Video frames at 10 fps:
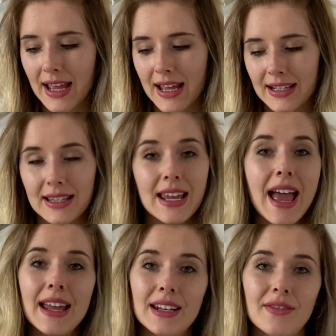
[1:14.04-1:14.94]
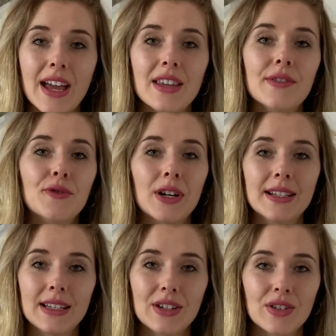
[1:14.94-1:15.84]
It is the end of that. You've
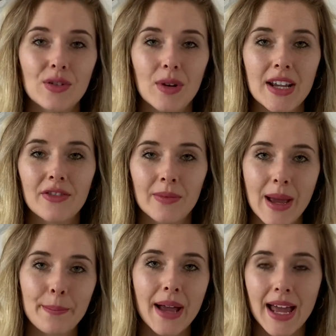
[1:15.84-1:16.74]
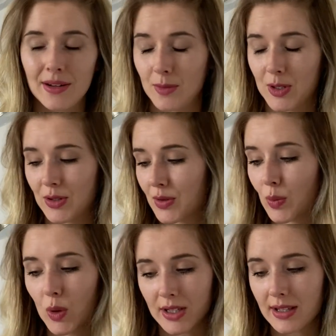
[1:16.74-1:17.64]
transitioned away from that pattern which just
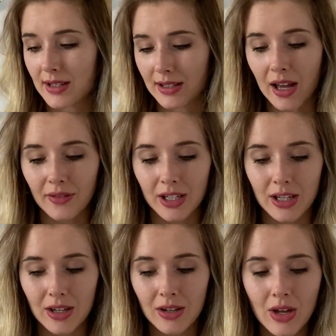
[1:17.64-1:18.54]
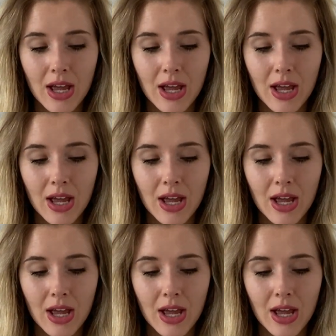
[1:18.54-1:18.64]
wasn't serving you.